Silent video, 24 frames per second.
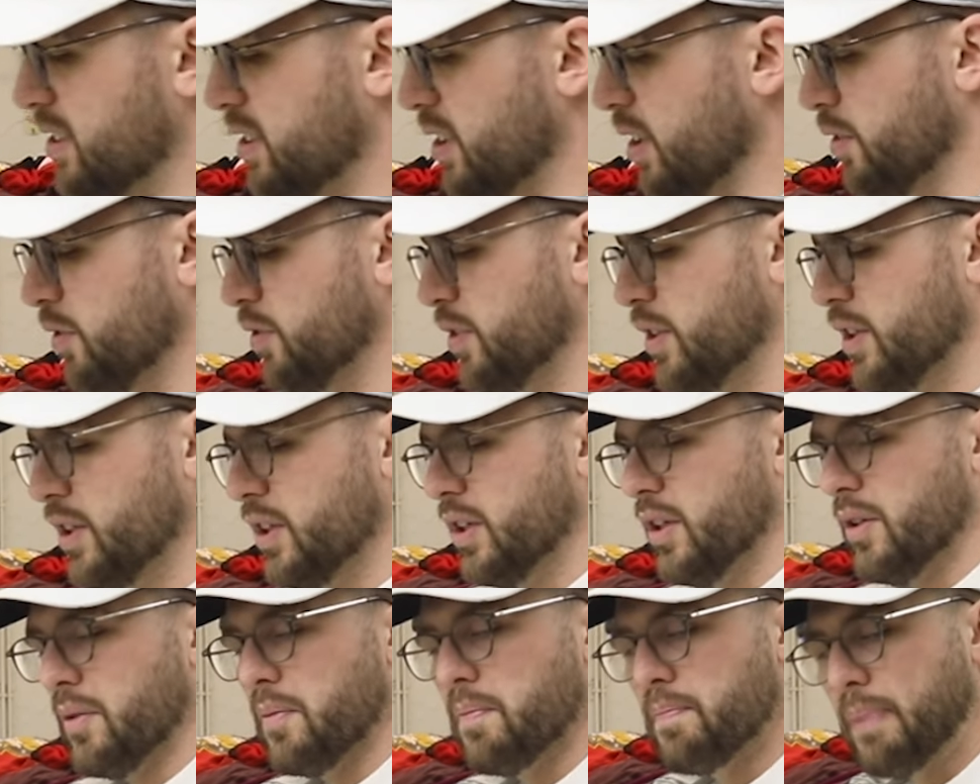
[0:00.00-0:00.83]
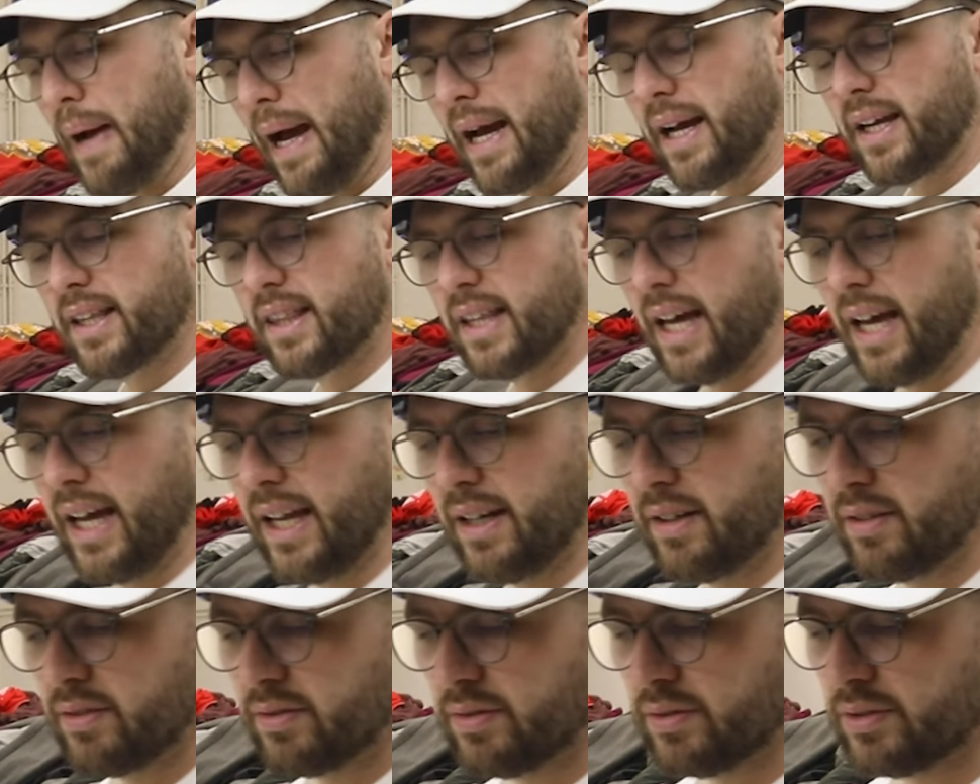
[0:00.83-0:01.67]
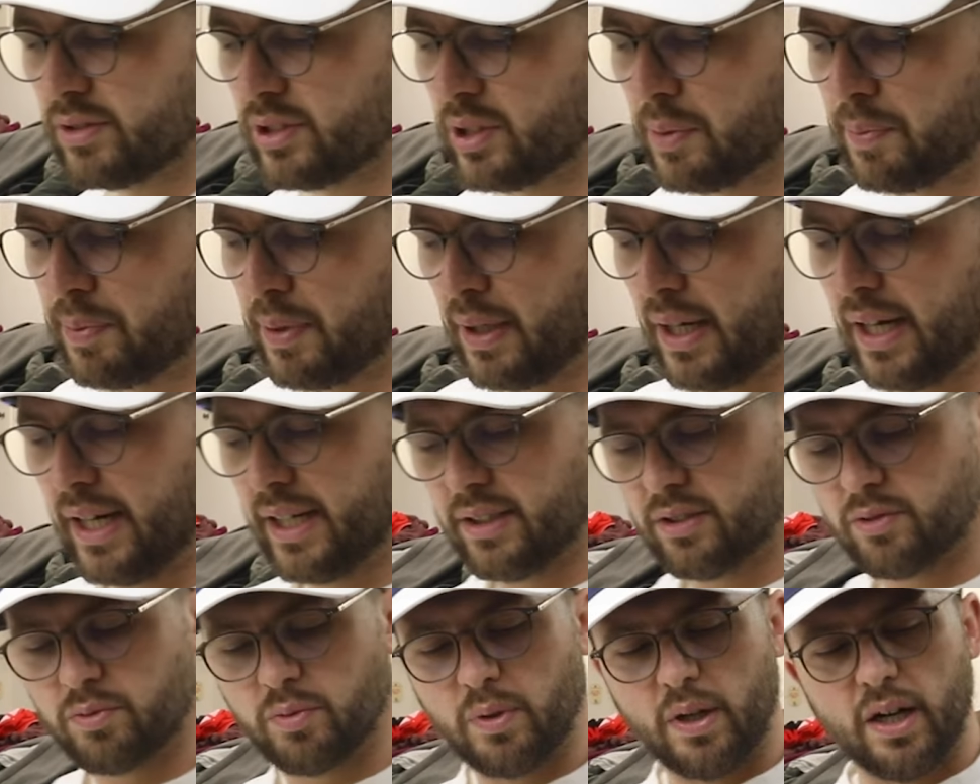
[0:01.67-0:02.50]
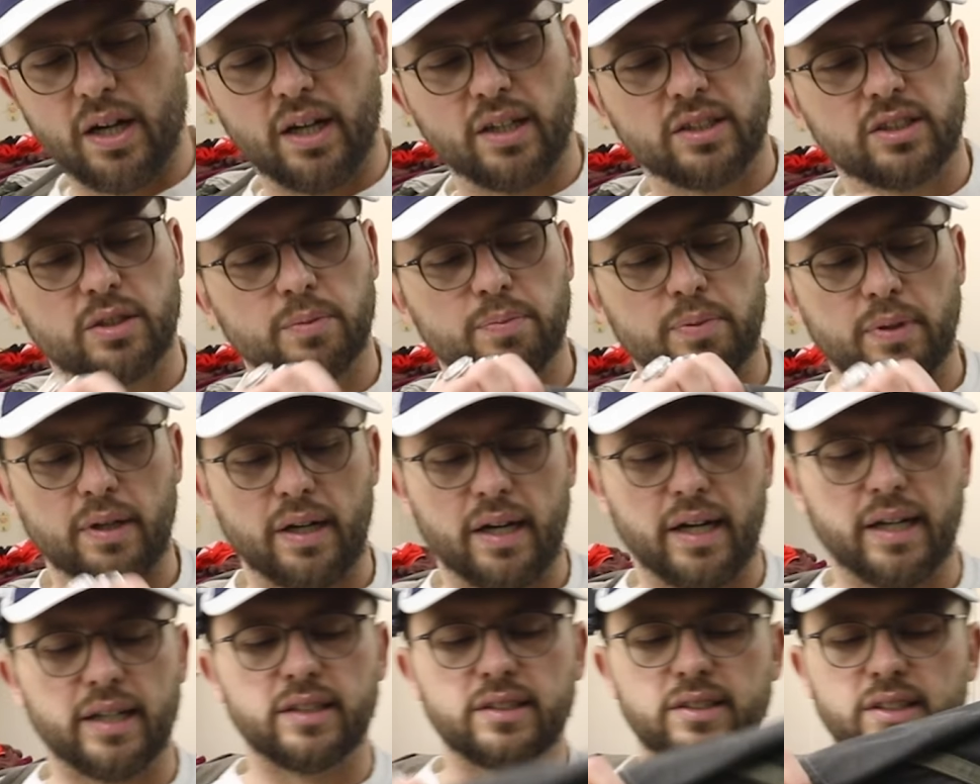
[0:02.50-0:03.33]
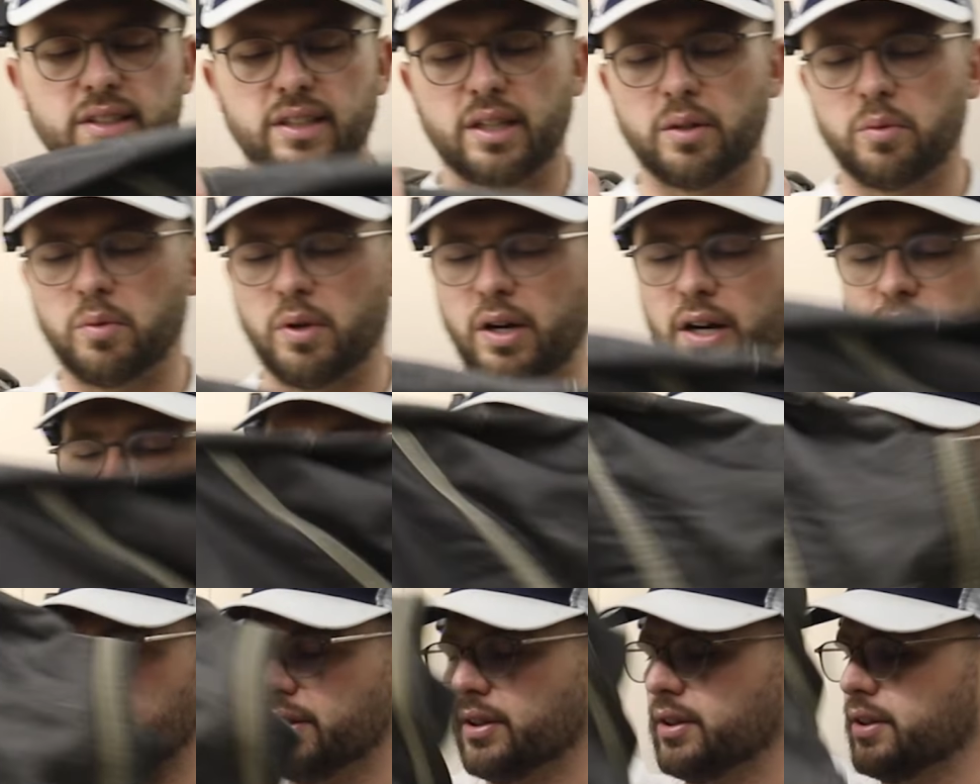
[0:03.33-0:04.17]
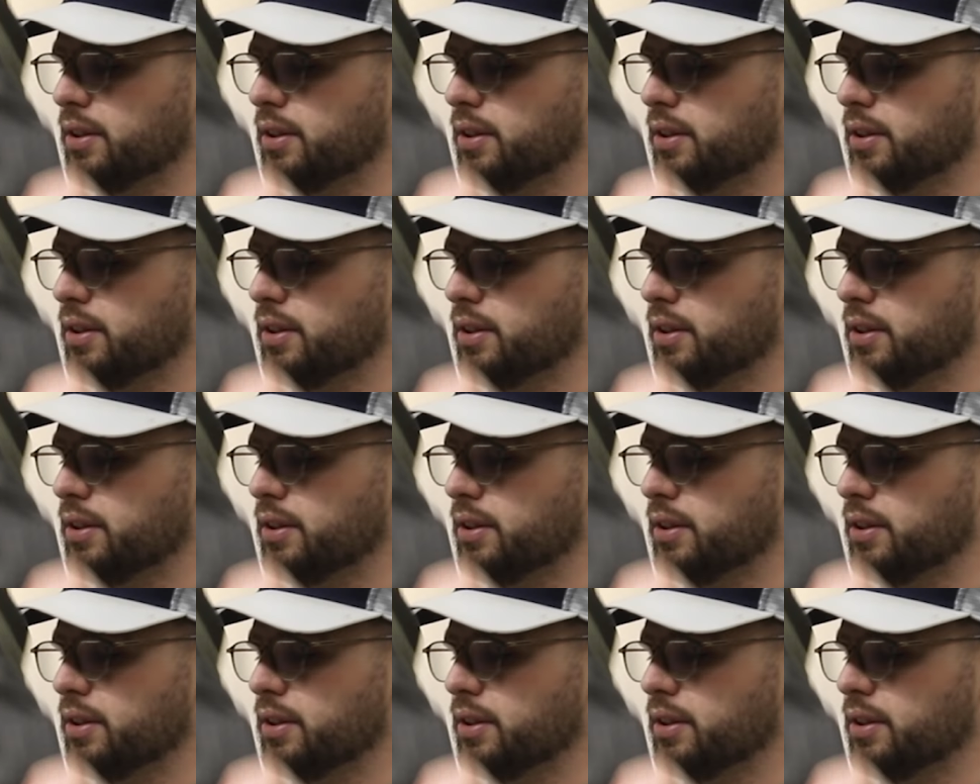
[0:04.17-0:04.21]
stuff. Back then, suppliers were suppliers, and they weren't